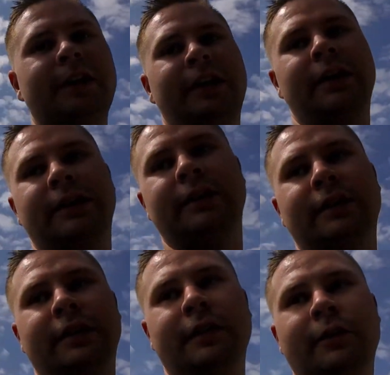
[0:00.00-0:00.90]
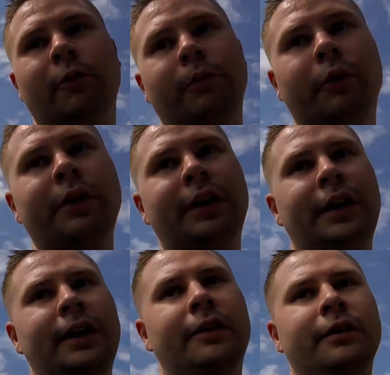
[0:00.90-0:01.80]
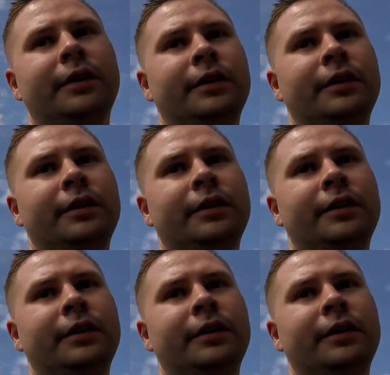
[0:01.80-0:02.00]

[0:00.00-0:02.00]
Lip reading: and they were broken down,